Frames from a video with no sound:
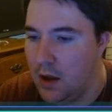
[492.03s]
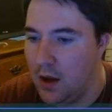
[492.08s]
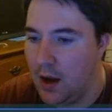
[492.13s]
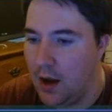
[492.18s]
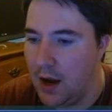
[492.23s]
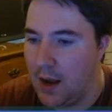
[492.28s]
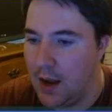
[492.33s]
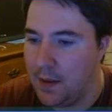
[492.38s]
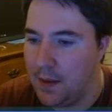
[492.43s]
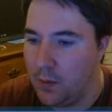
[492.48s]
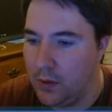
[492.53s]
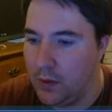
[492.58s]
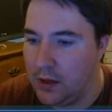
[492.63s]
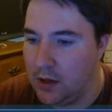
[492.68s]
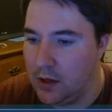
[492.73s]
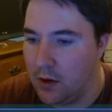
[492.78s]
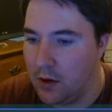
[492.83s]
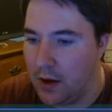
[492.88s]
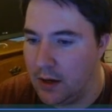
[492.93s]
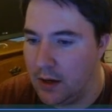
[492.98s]
And then we can
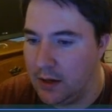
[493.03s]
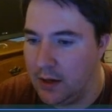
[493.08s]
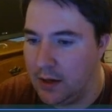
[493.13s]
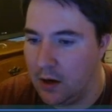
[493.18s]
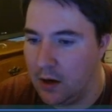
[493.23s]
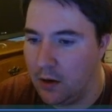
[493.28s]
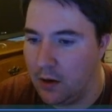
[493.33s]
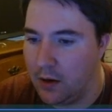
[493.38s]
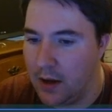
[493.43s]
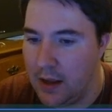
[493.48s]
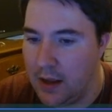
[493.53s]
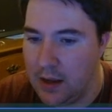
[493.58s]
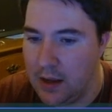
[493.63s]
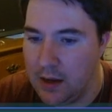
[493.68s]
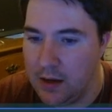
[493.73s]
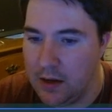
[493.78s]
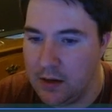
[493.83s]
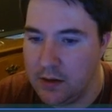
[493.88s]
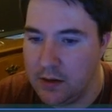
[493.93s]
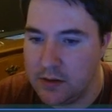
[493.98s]
go ahead and get our
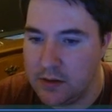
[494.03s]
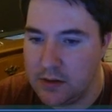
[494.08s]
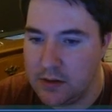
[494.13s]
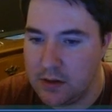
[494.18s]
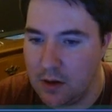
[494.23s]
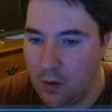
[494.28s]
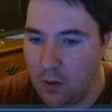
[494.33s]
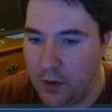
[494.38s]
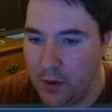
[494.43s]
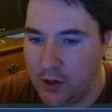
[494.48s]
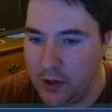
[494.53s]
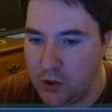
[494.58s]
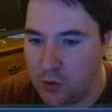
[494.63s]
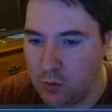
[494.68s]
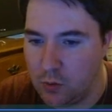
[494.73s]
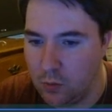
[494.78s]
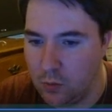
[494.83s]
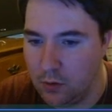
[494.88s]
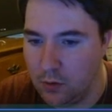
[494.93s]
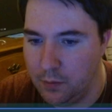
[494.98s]
end, which
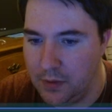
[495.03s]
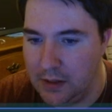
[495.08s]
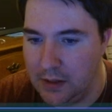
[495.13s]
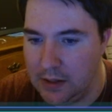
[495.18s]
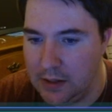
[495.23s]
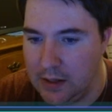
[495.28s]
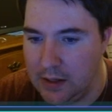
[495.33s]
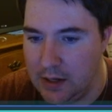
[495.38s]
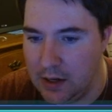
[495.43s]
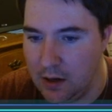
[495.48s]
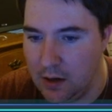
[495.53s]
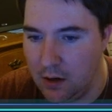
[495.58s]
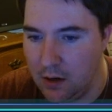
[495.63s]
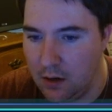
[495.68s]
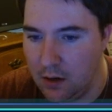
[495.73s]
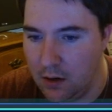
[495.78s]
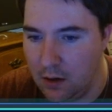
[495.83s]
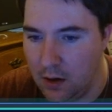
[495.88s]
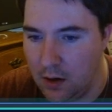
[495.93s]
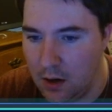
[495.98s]
will be
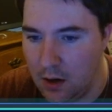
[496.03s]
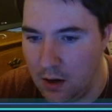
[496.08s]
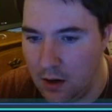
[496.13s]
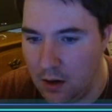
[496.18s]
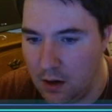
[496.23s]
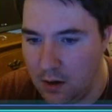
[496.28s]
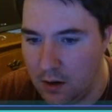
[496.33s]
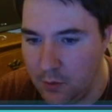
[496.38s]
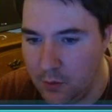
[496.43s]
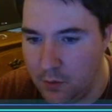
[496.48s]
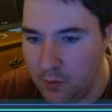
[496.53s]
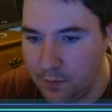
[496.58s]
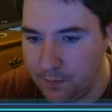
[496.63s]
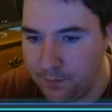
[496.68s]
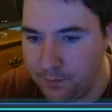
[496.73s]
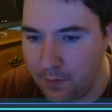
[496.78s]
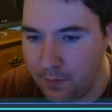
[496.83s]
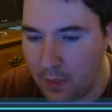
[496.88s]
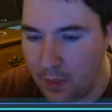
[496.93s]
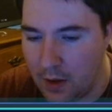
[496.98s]
here. I
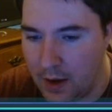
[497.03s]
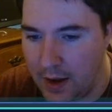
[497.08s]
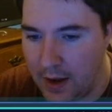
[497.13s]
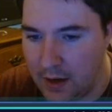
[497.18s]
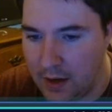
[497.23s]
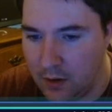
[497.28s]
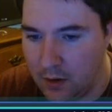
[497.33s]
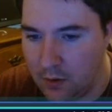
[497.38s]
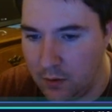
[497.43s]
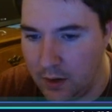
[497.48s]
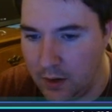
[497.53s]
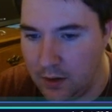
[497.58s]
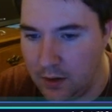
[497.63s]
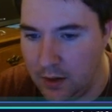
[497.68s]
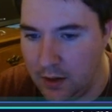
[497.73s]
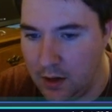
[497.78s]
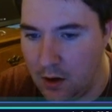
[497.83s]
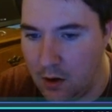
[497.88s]
had it correctly.